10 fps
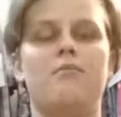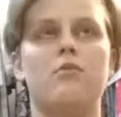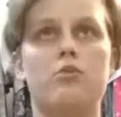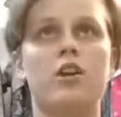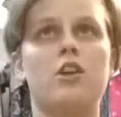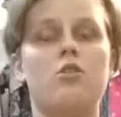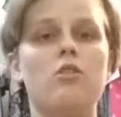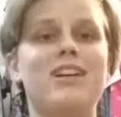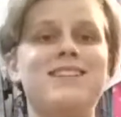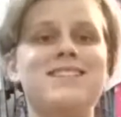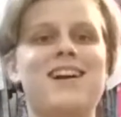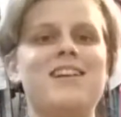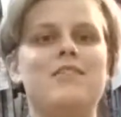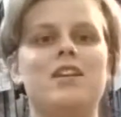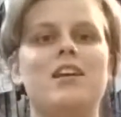critical, and it's not
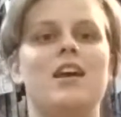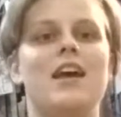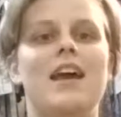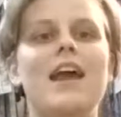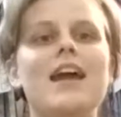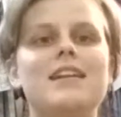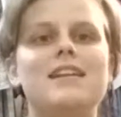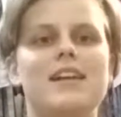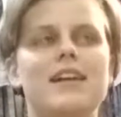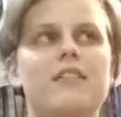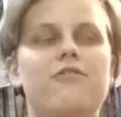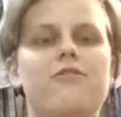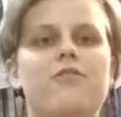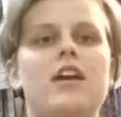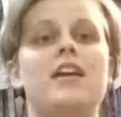even an and if.